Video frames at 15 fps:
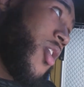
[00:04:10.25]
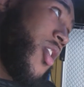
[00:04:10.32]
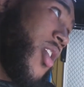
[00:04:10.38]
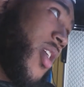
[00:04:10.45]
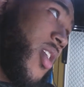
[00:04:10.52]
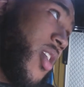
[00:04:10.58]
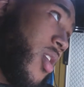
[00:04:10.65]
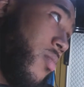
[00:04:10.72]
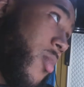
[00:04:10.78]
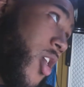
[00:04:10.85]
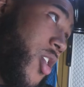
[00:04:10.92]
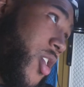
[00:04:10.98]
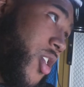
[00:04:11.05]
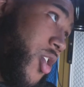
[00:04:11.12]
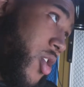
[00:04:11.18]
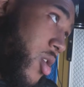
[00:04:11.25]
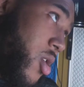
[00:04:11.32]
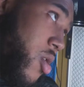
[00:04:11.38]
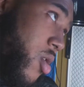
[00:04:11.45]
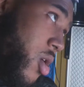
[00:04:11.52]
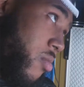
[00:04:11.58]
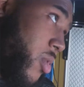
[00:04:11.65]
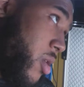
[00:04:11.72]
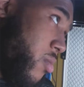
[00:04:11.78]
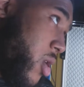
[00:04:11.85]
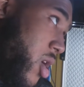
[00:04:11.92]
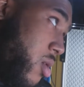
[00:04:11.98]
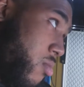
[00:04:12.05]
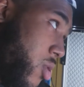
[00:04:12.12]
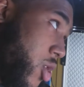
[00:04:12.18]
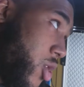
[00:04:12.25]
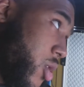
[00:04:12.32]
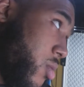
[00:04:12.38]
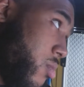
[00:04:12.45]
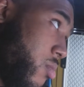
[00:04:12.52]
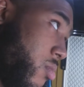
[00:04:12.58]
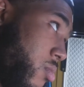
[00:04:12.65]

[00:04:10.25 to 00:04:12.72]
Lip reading: just as much as you're going to be blind brushing.